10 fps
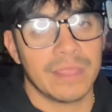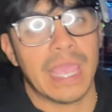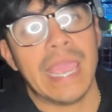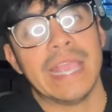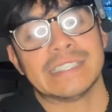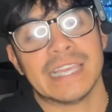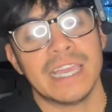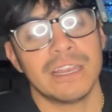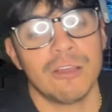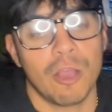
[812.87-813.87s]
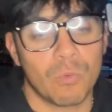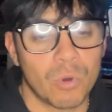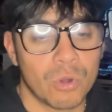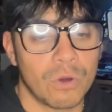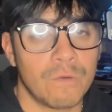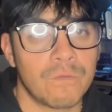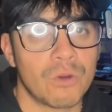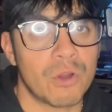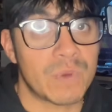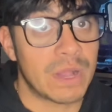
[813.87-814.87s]
A 10 will go
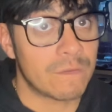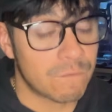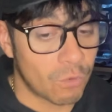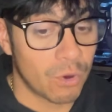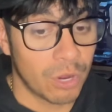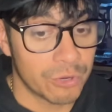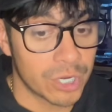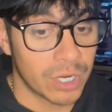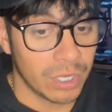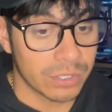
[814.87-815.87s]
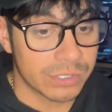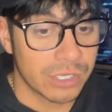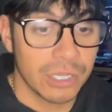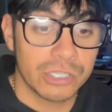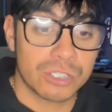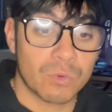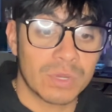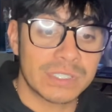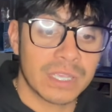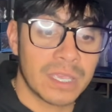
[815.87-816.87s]
for around $400. So
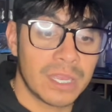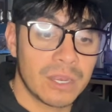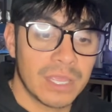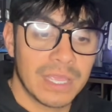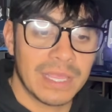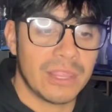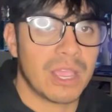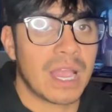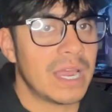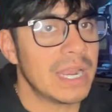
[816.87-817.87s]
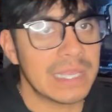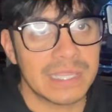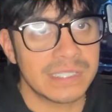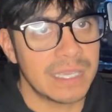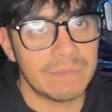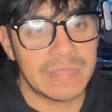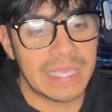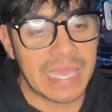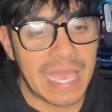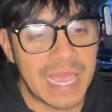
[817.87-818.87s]
once again, they're kind of like the same
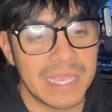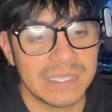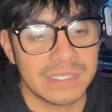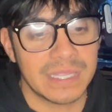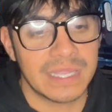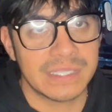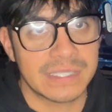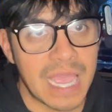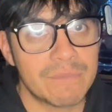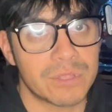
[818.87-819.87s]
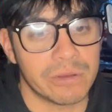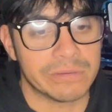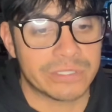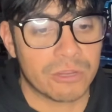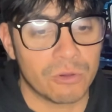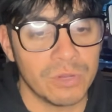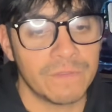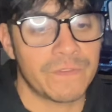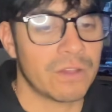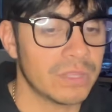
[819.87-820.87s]
thing as the Zapdos. They're going
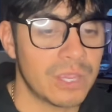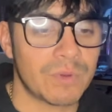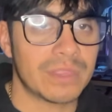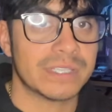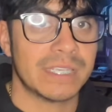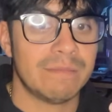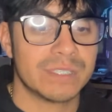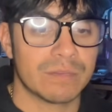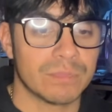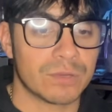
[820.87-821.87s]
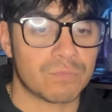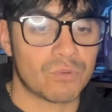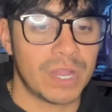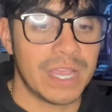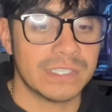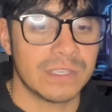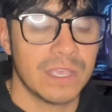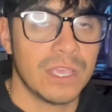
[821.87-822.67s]
fairly around the same similar price.